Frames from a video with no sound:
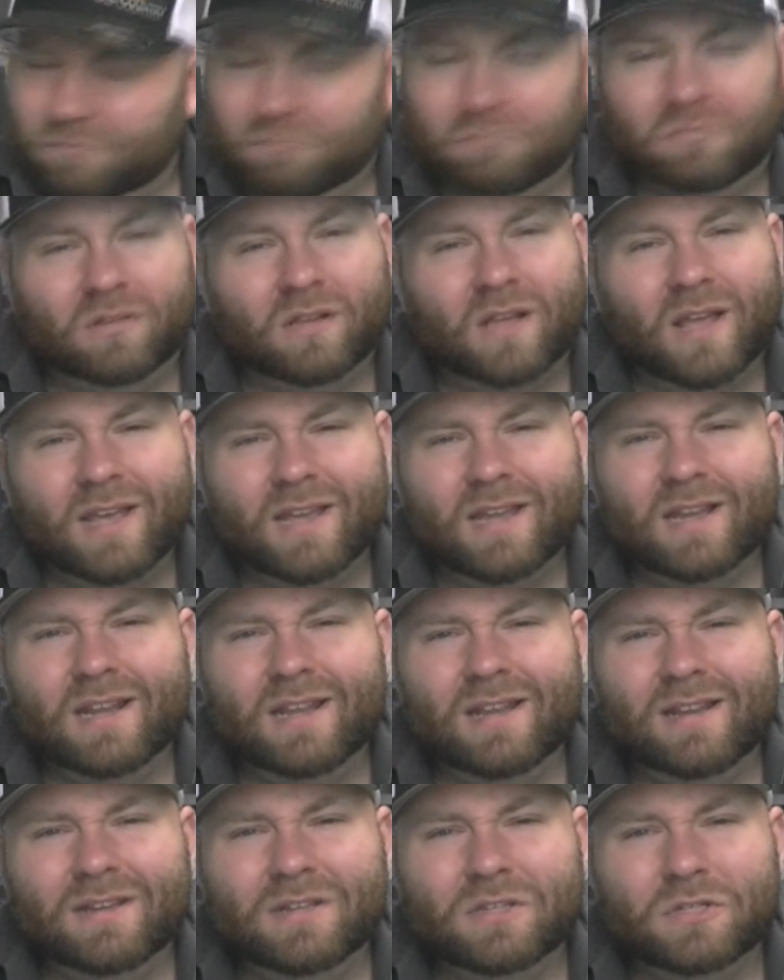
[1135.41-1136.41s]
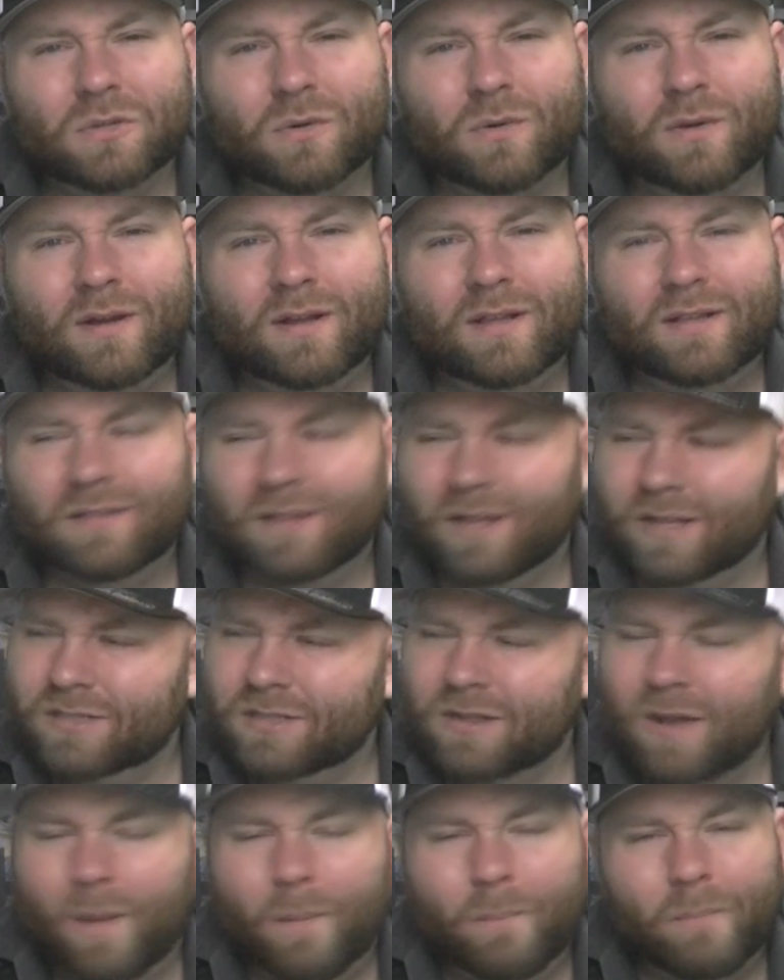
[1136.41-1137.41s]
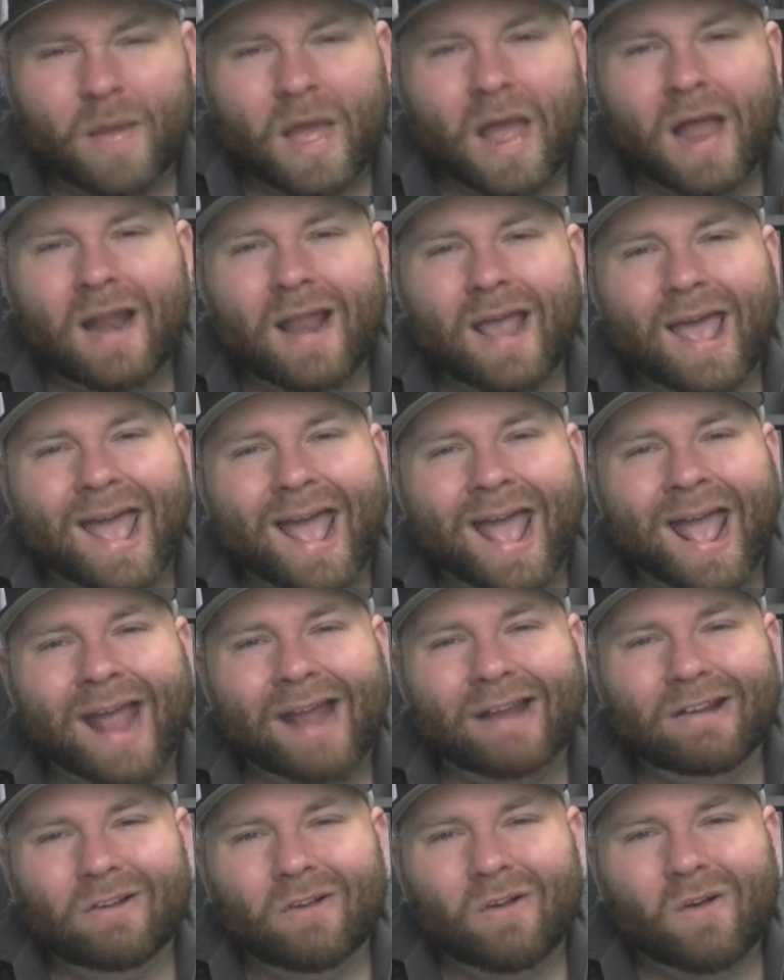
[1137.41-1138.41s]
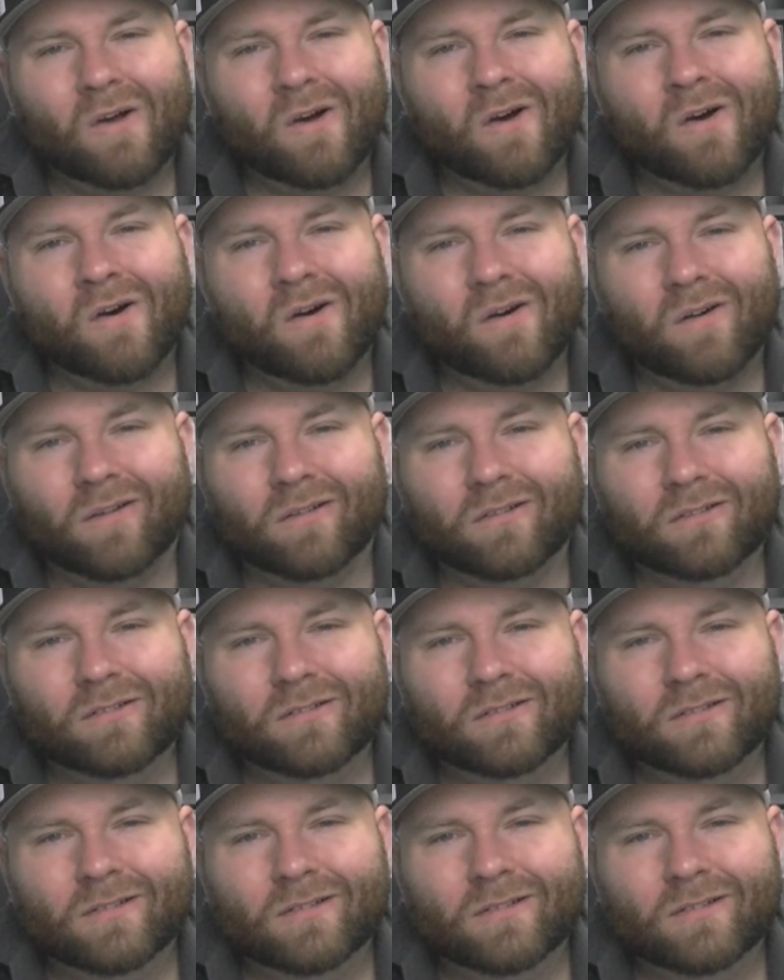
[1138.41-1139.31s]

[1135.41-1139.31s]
Liking it, enjoying it, that's not bad at all.